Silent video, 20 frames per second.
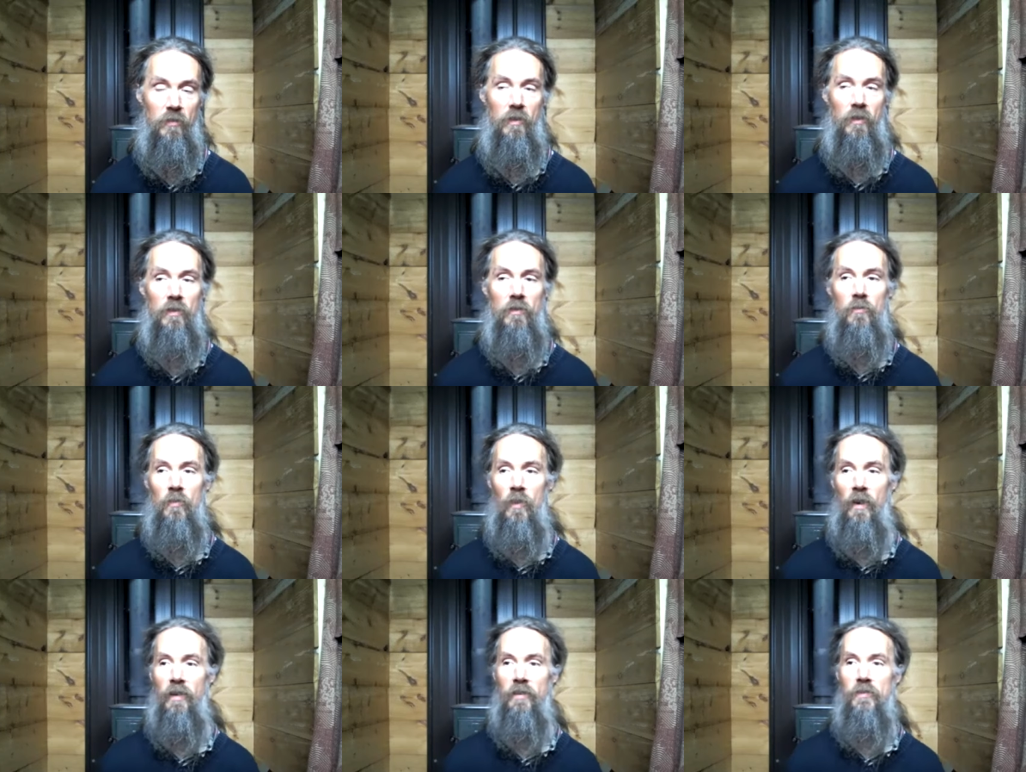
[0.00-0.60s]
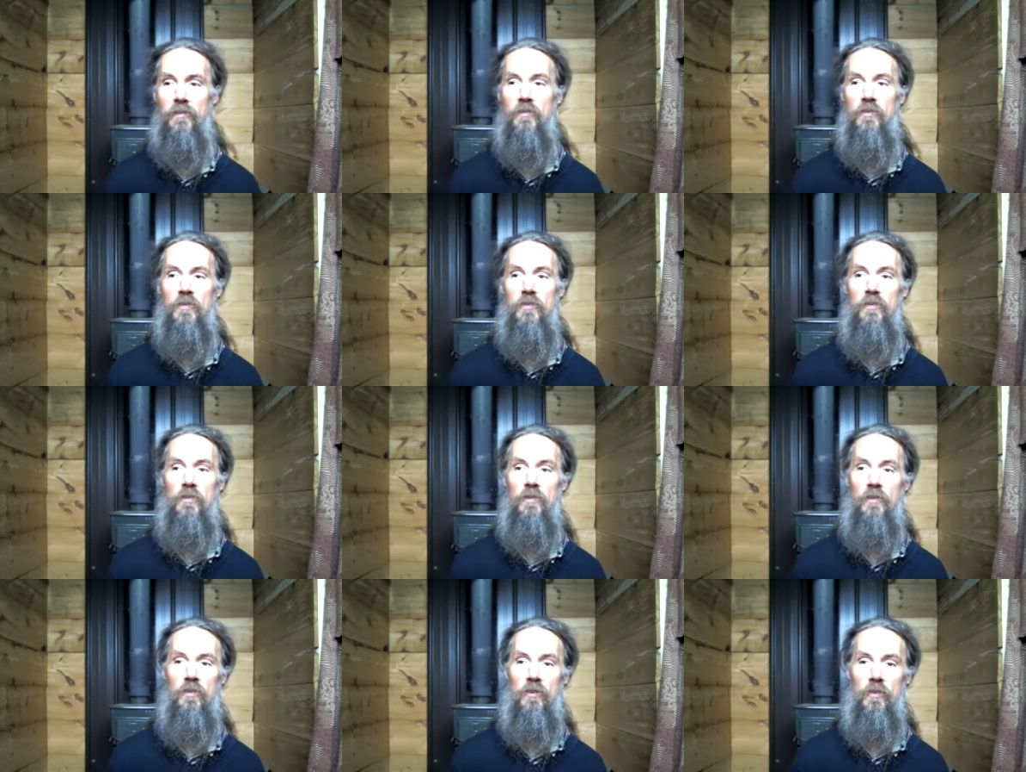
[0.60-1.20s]
Otherwise,
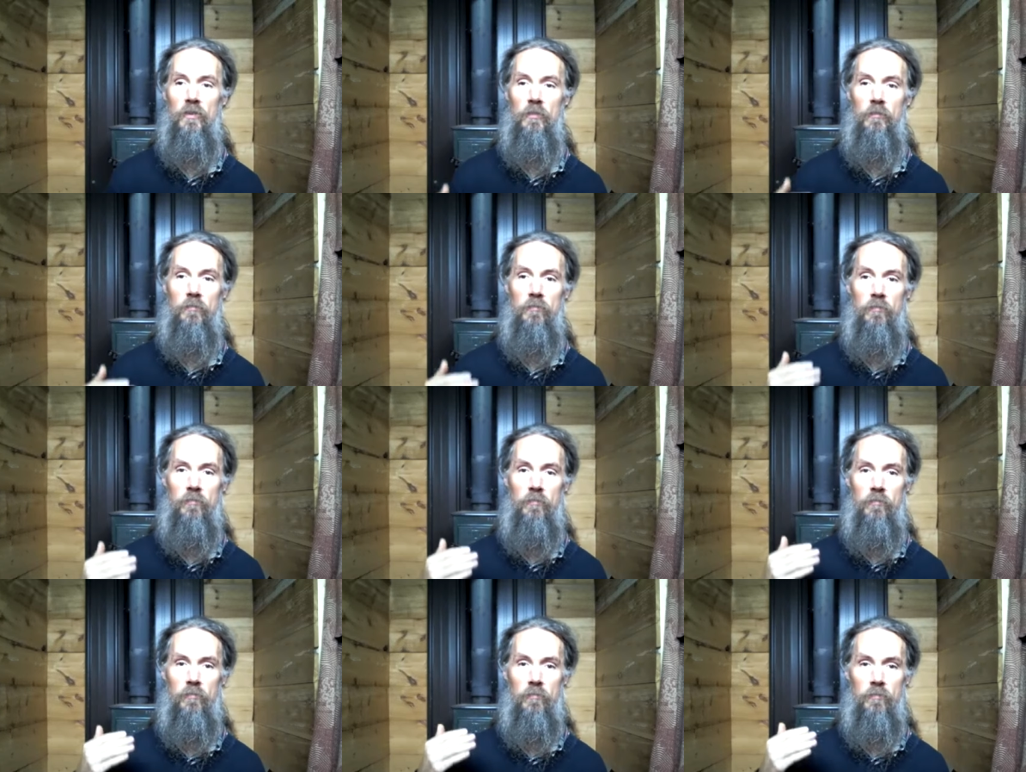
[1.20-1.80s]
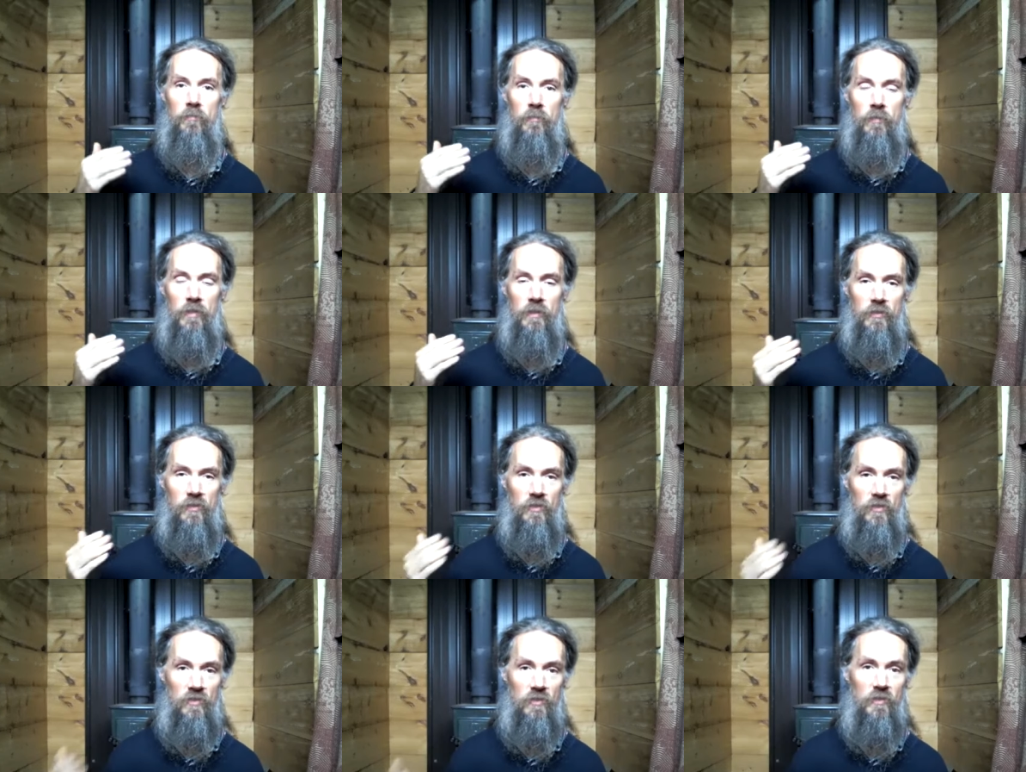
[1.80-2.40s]
you're
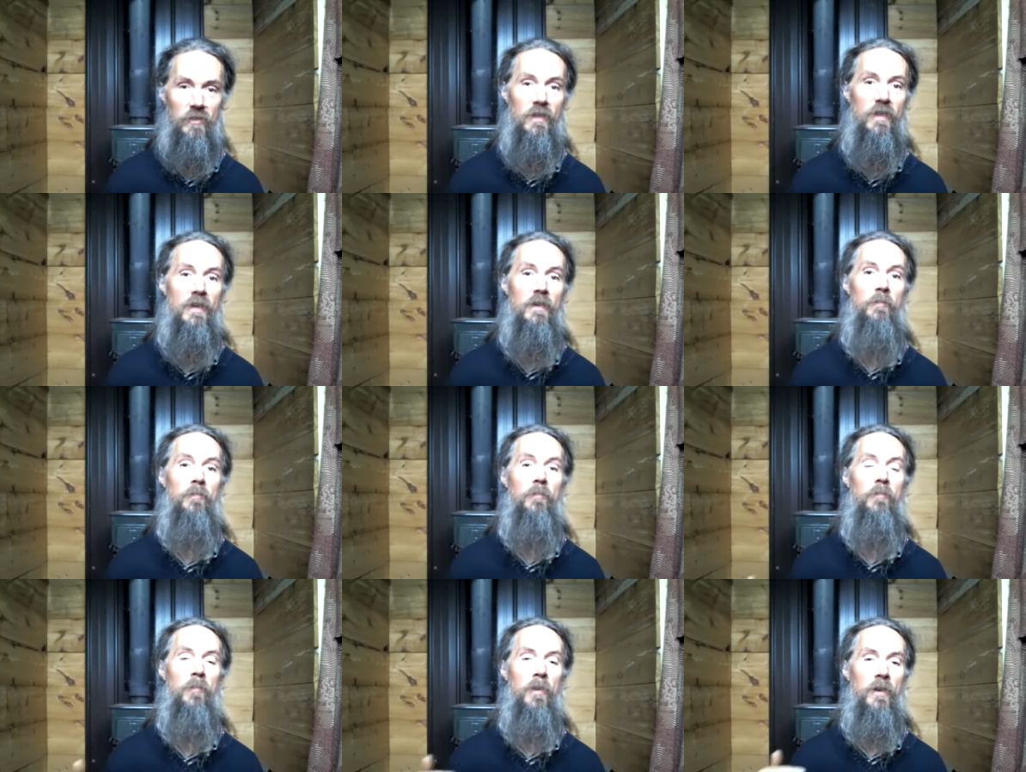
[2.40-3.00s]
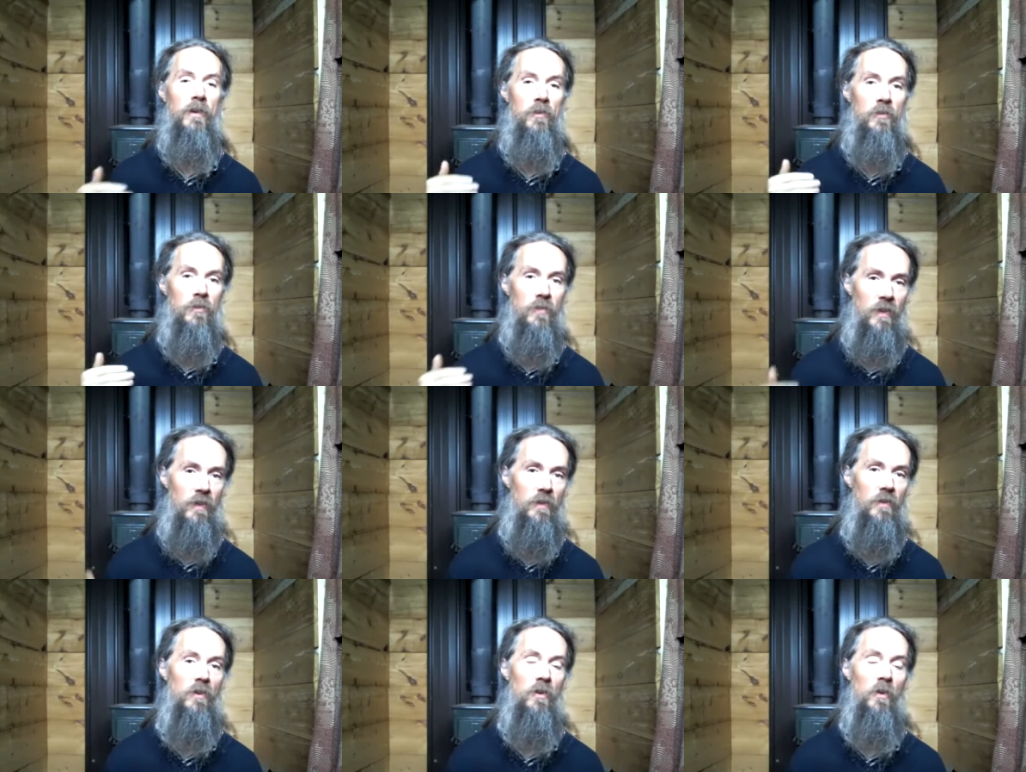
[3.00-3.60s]
asleep, but you
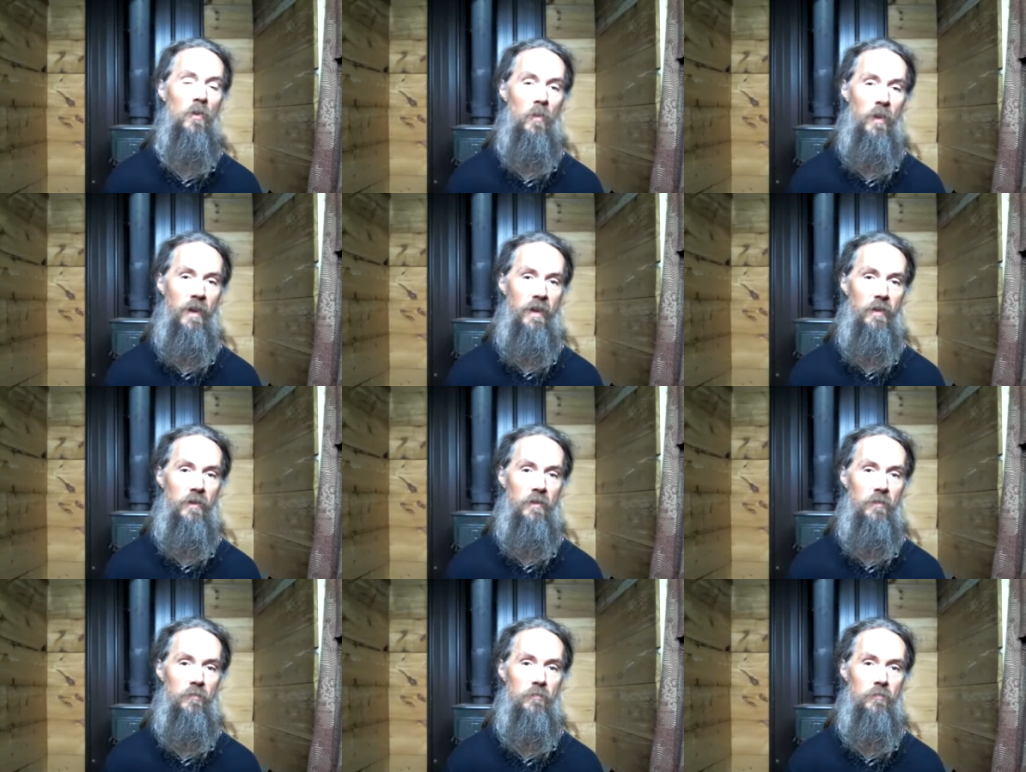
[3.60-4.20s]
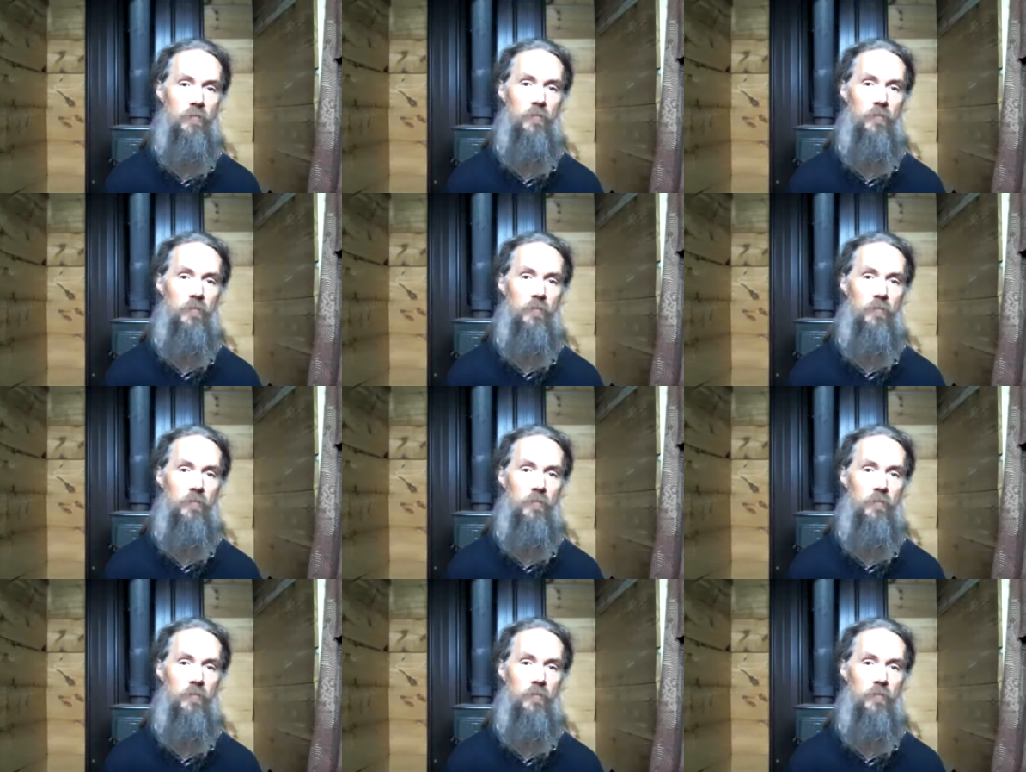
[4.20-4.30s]
think you're awake.